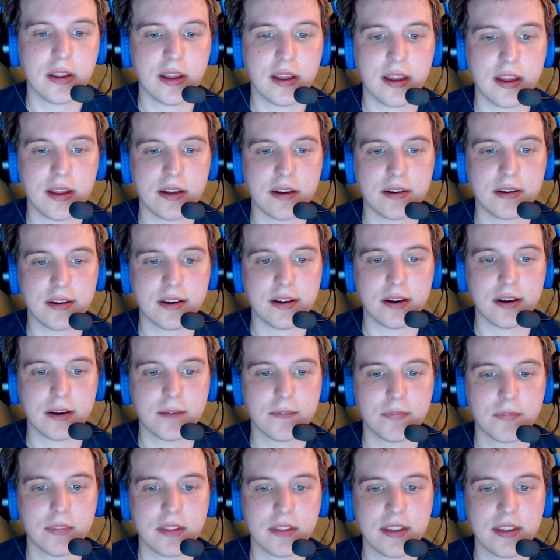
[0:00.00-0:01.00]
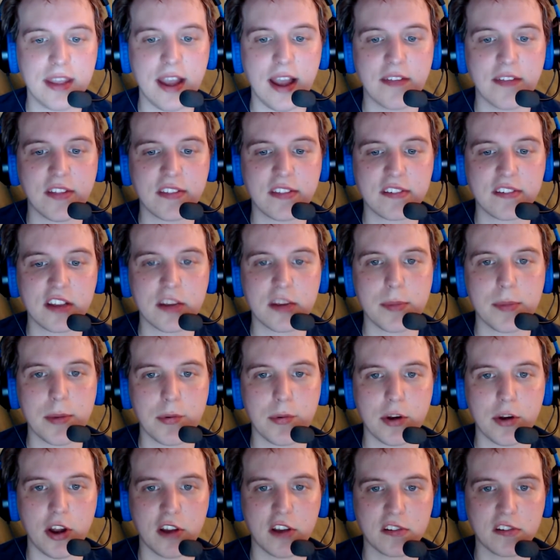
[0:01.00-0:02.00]
And yeah, that's going to be
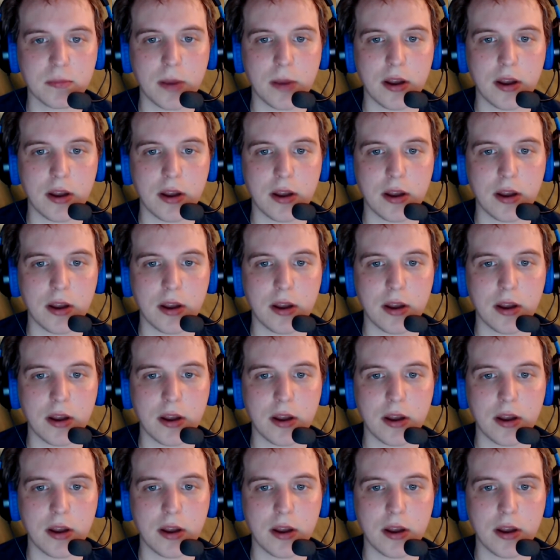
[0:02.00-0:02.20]
pretty awesome.